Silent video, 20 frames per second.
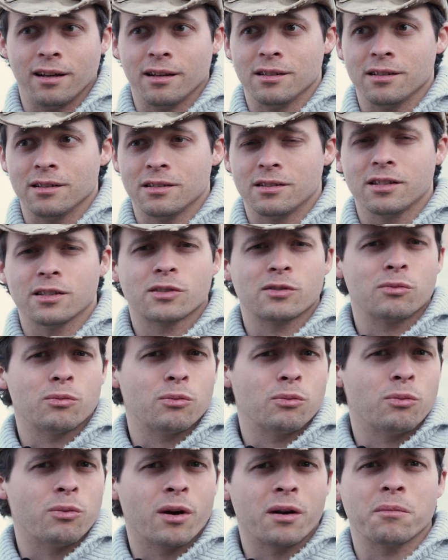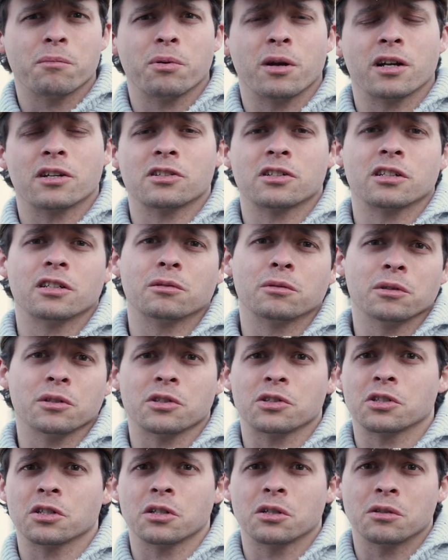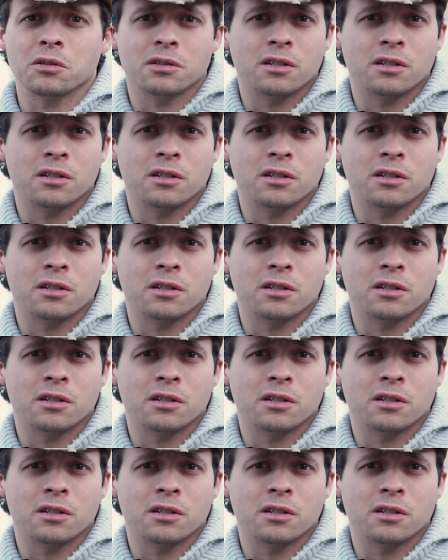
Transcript: And just one picture will show you